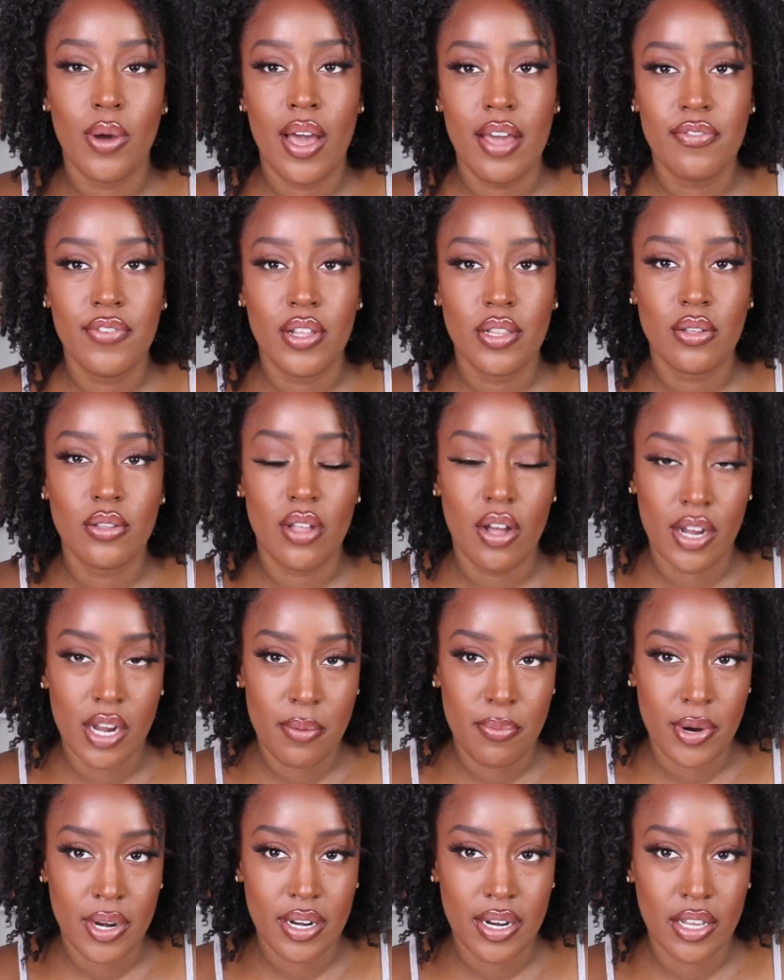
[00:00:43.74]
I follow
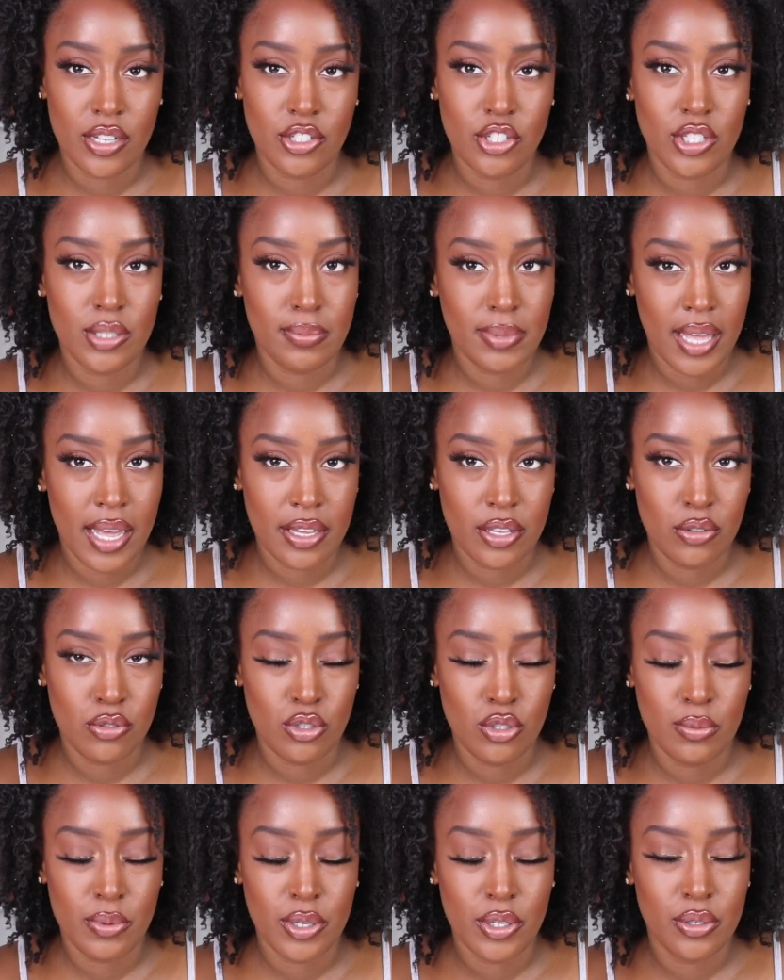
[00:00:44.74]
Longhairprettynails. She's a black
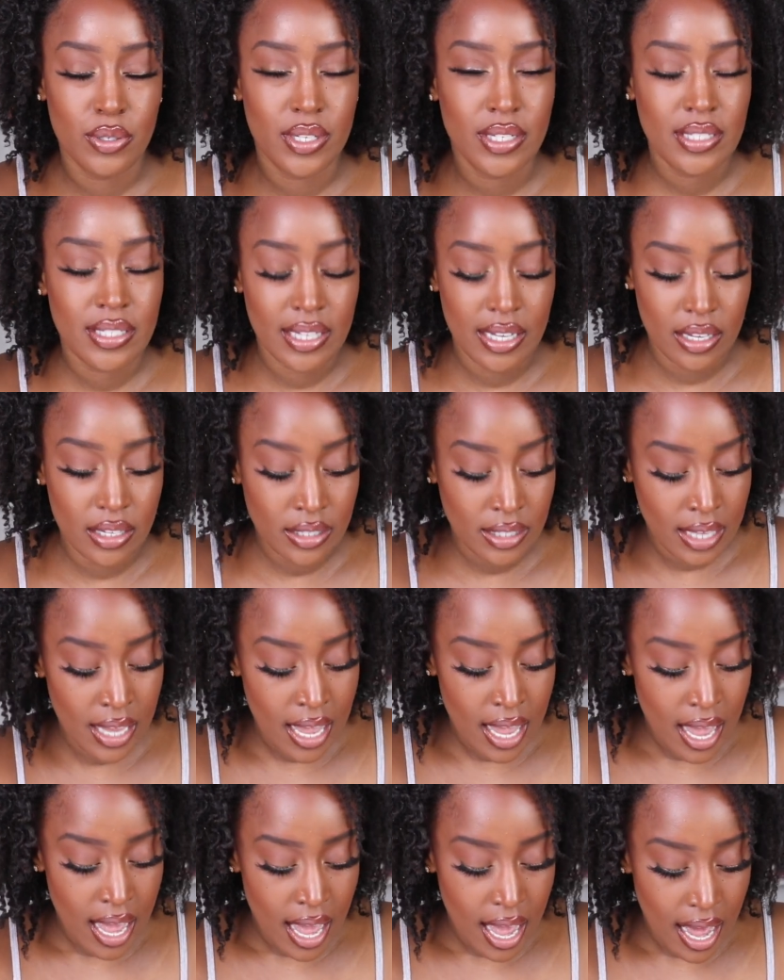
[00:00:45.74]
YouTuber who does nails.
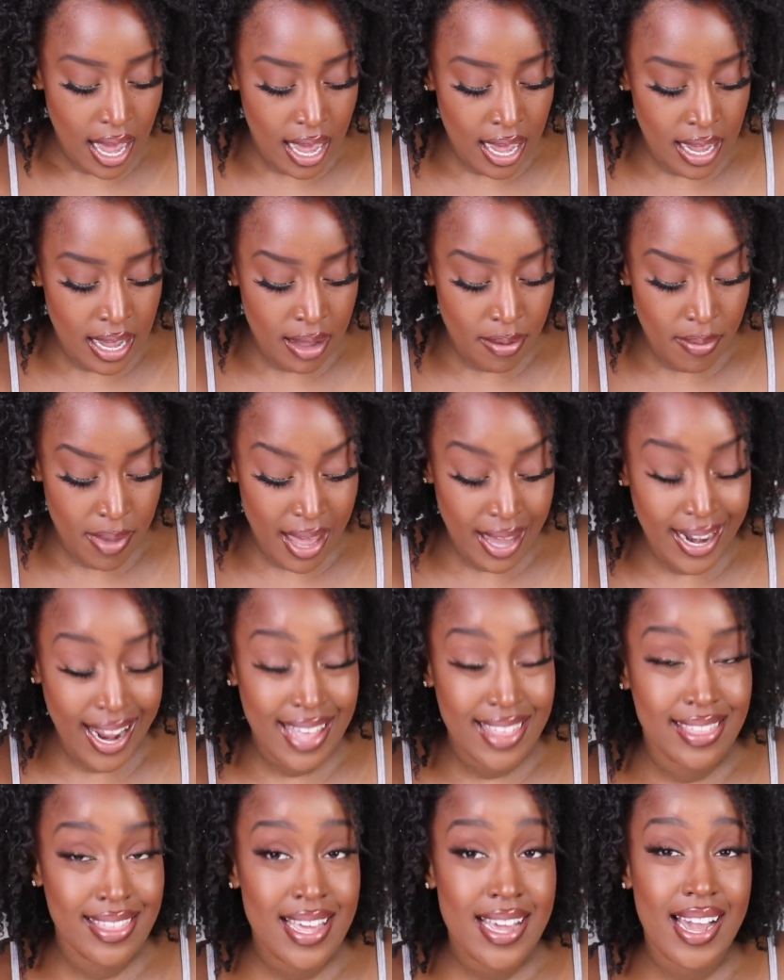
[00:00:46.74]
And I
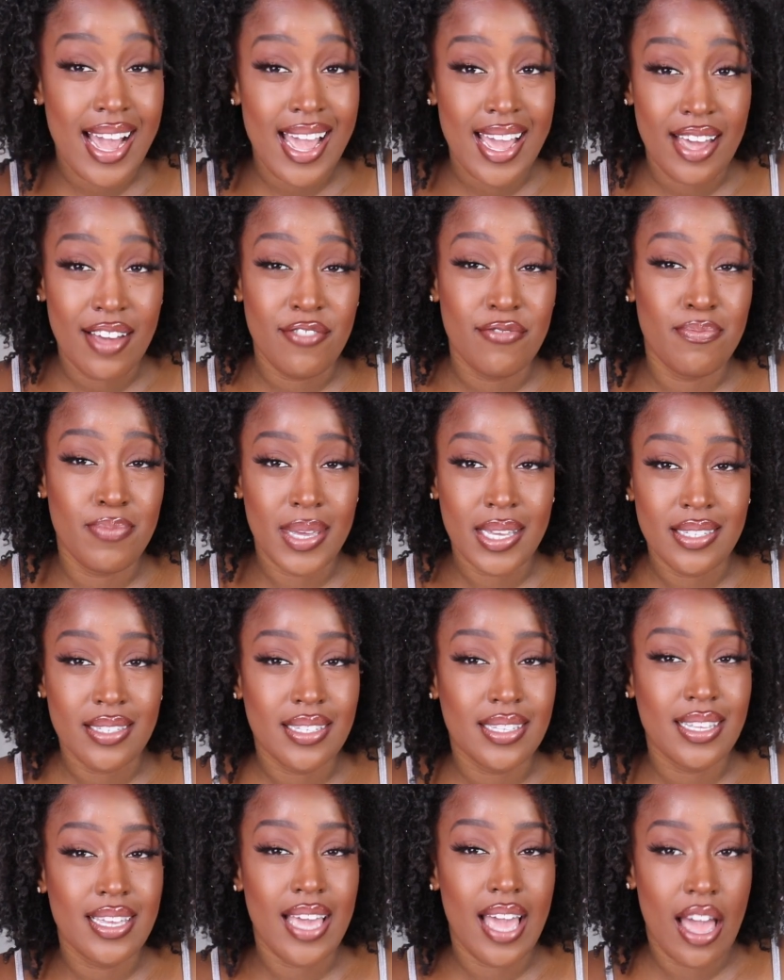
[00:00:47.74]
think I have
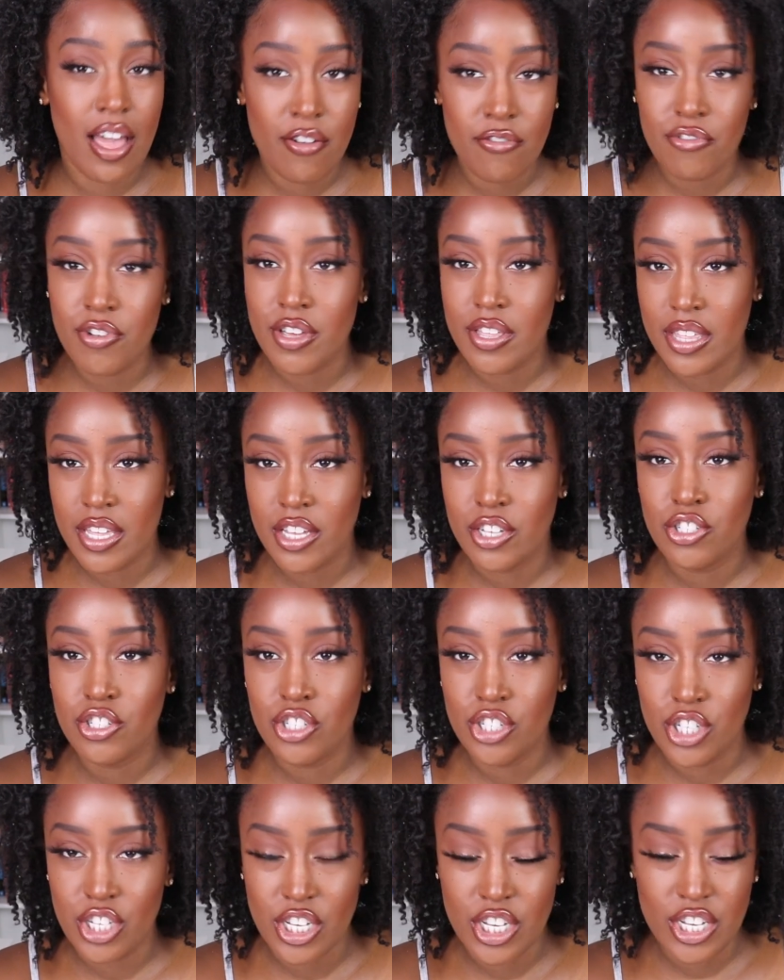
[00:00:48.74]
basically everything
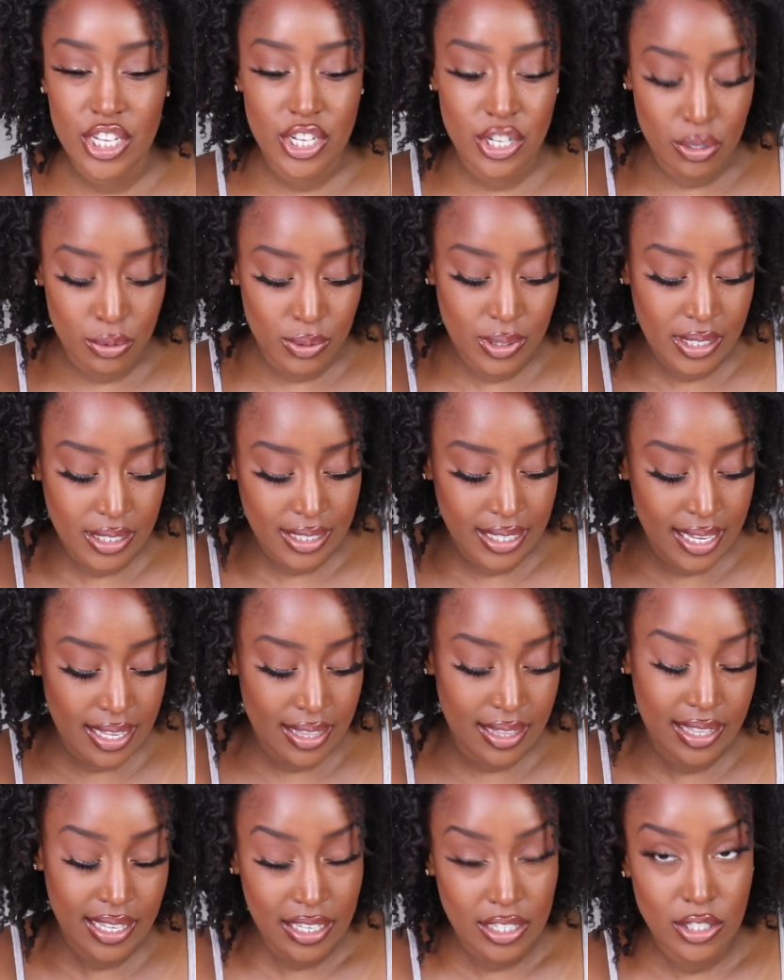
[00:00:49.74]
she uses
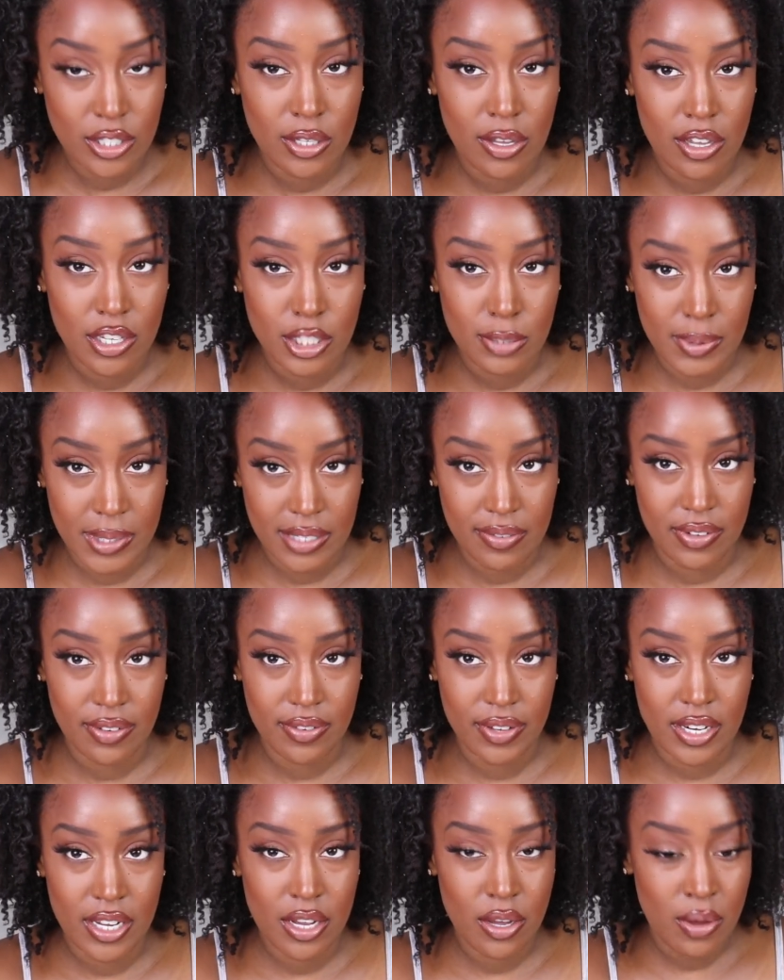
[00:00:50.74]
in this specific
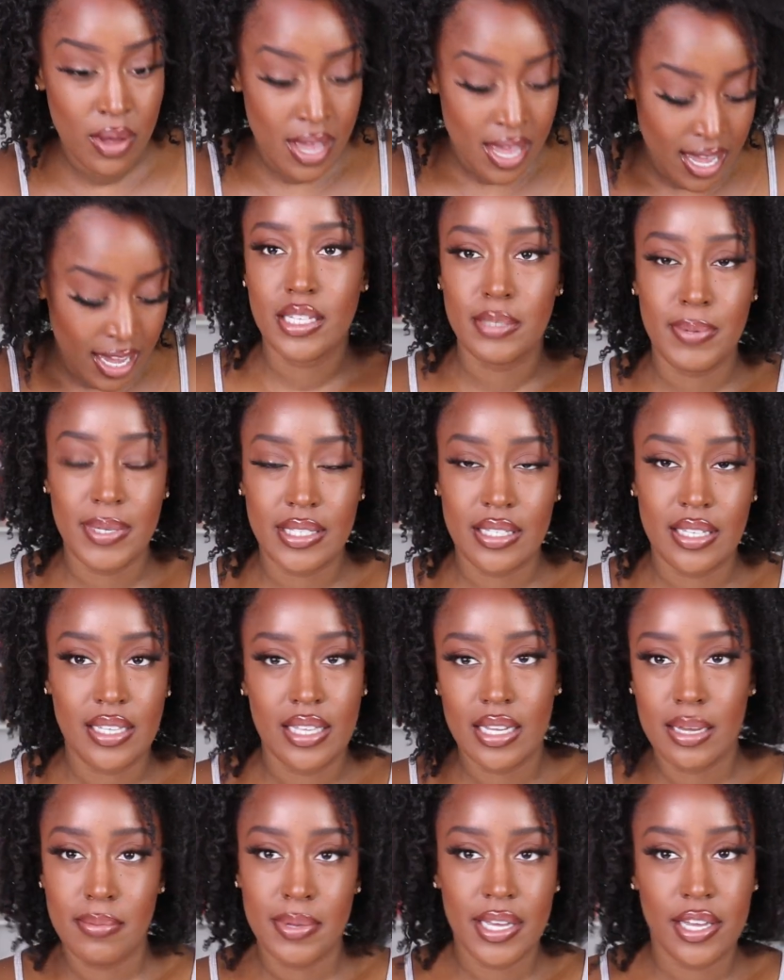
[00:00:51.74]
video. It's basically
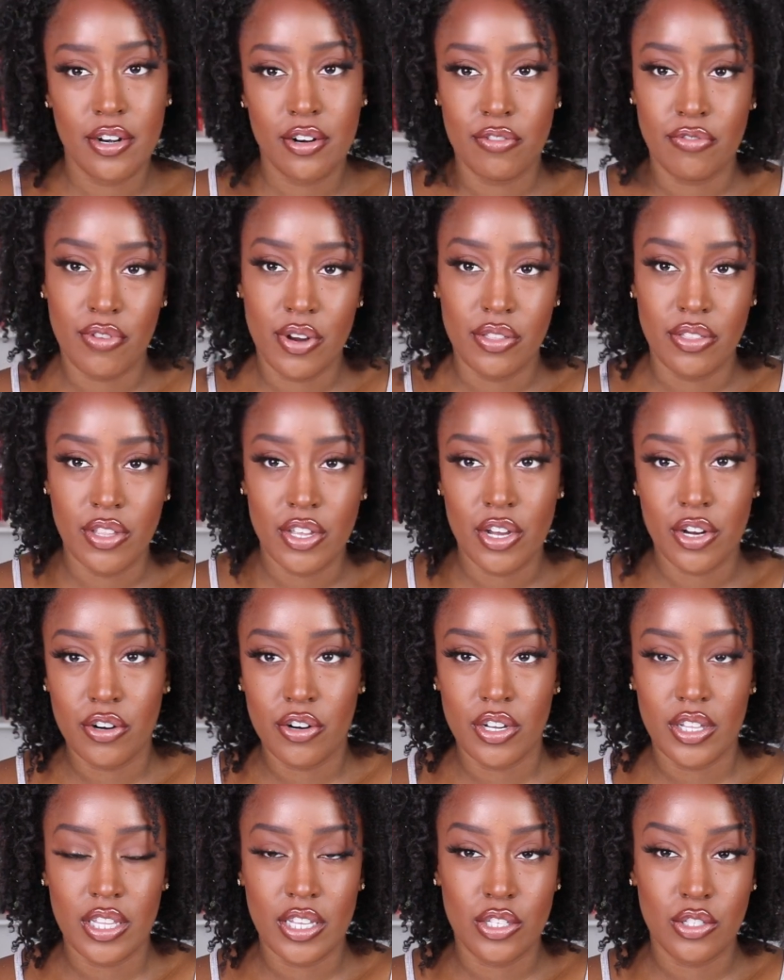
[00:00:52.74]
like a beginner friendly
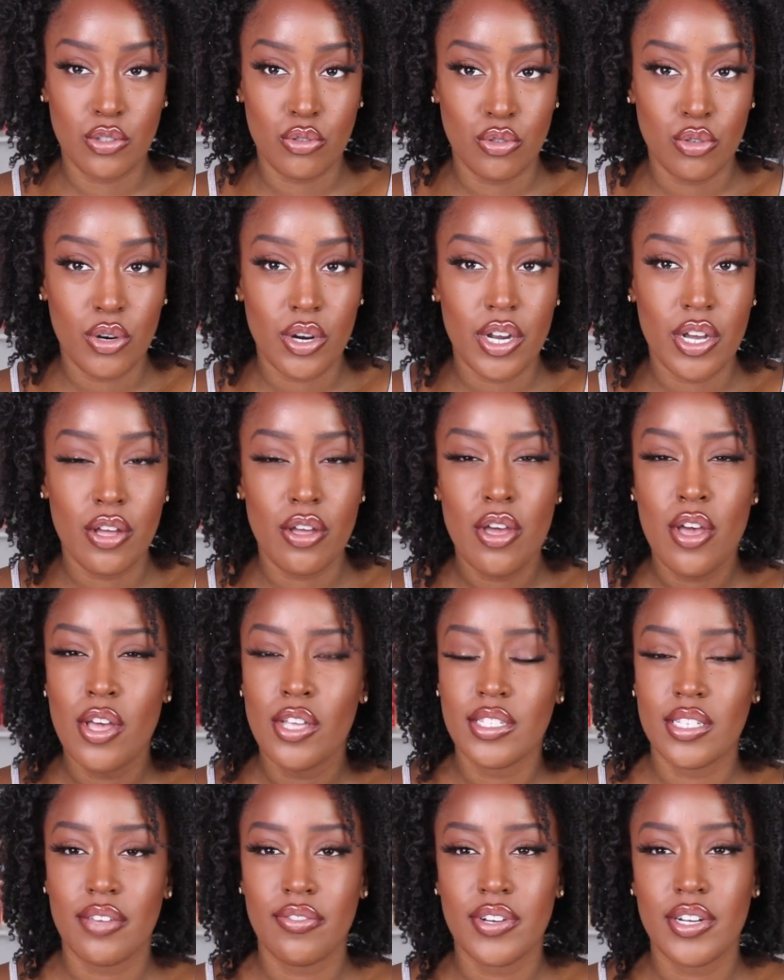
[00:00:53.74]
acrylics tutorial.
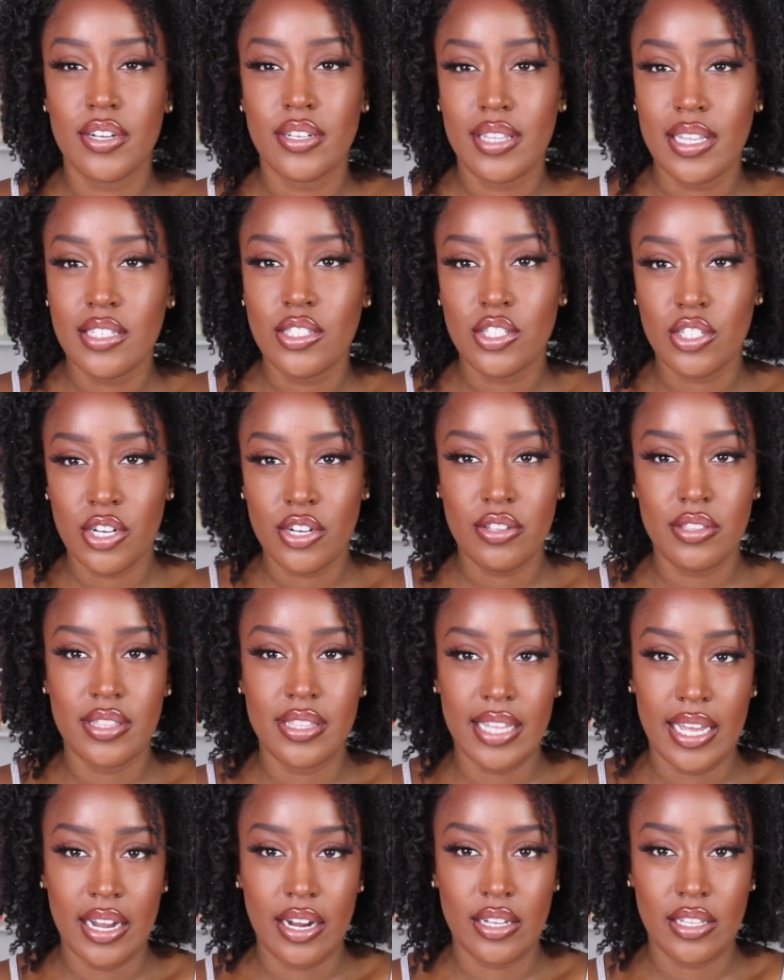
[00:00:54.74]
So I figured let's start
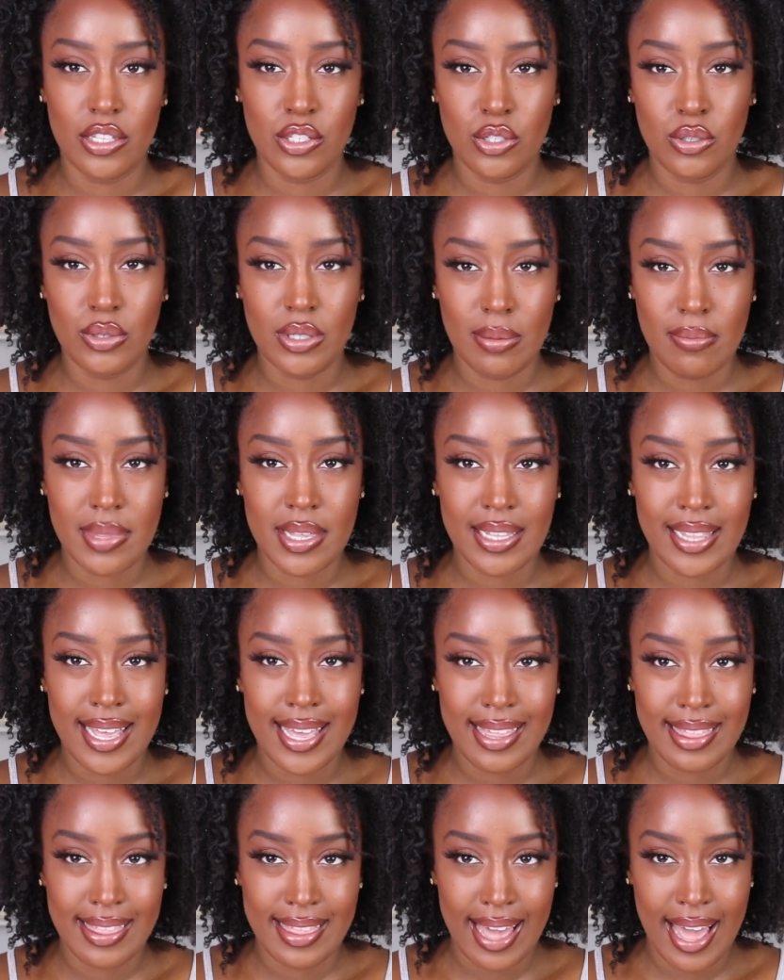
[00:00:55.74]
there. Let's do something
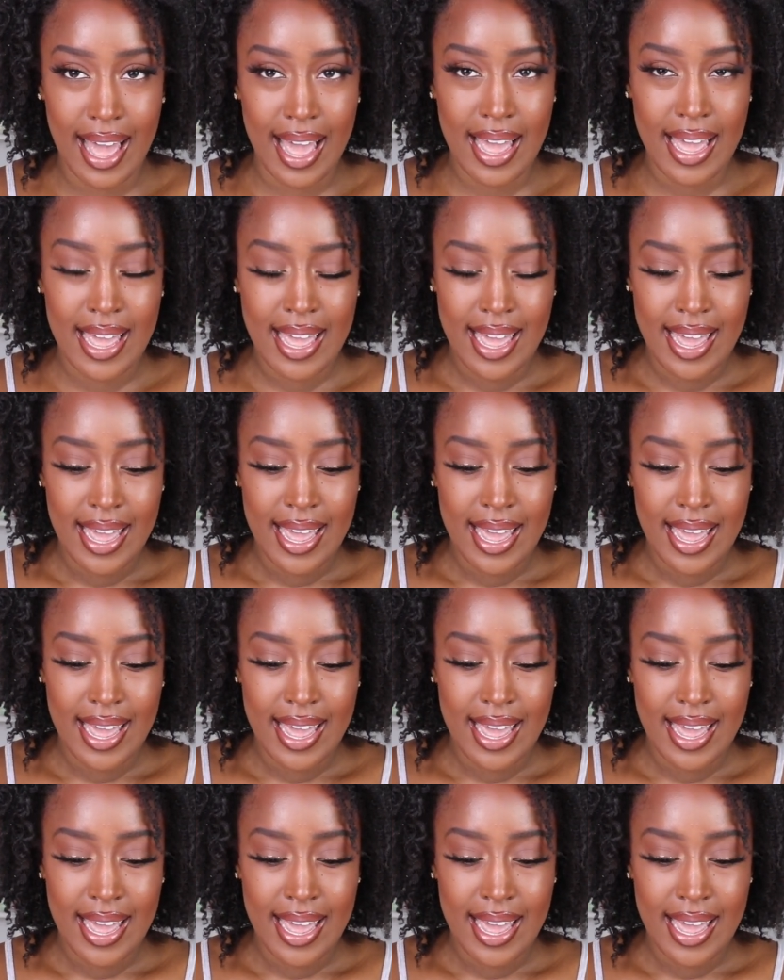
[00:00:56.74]
like that